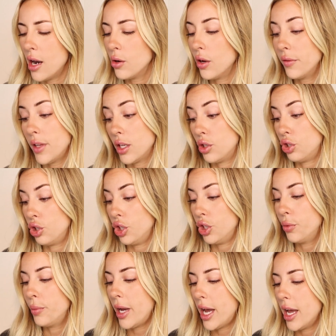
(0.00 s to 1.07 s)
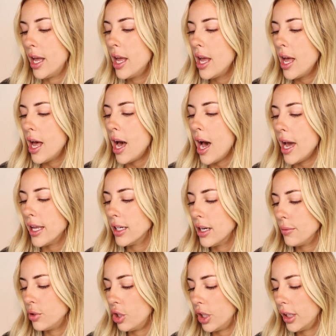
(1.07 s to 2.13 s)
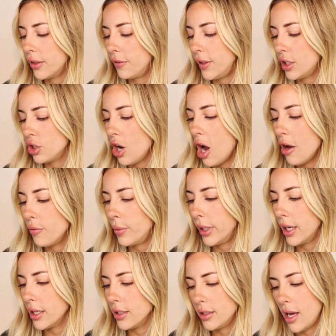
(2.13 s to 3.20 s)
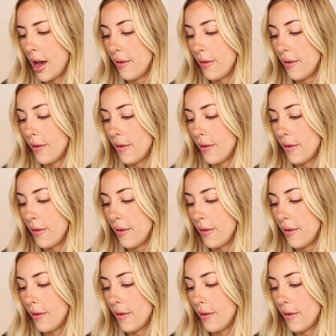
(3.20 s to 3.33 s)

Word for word: I don't know if that's true, but I ended up turning the feature off because